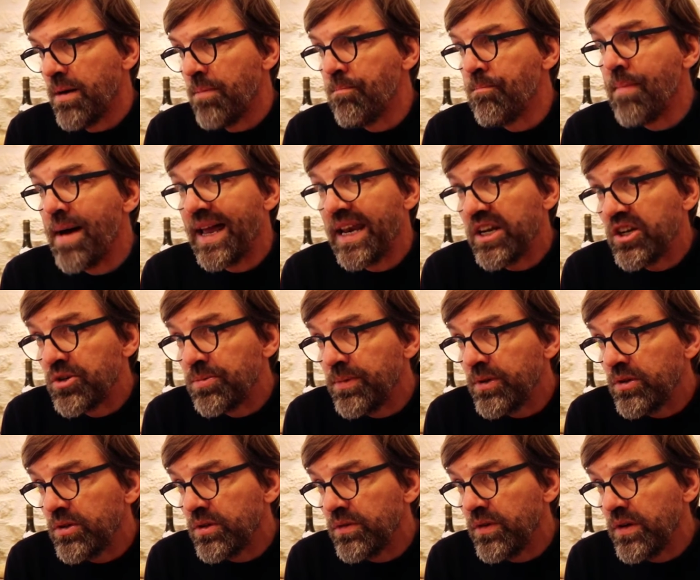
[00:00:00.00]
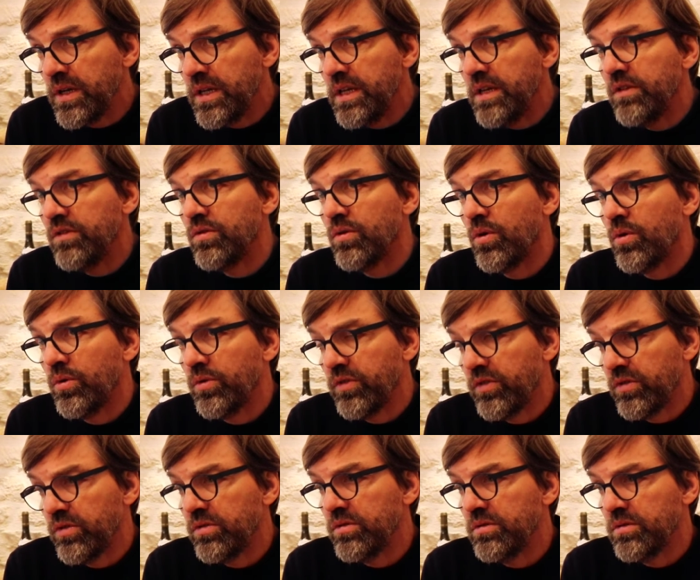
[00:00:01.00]
Management of the lees
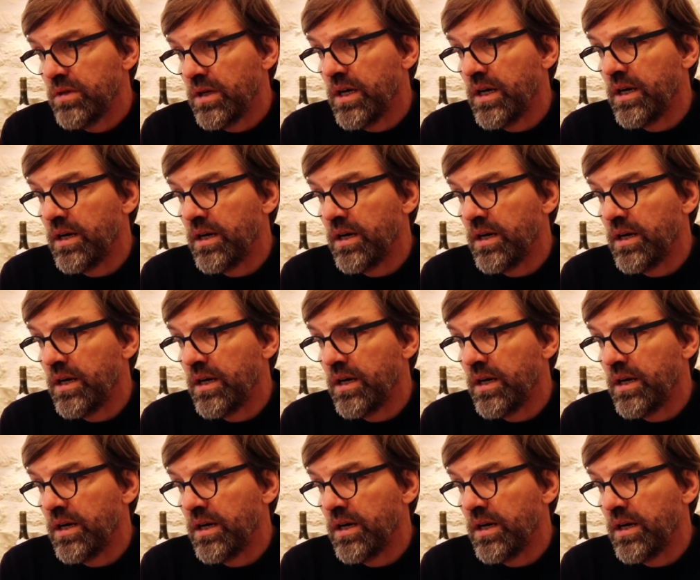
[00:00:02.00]
also,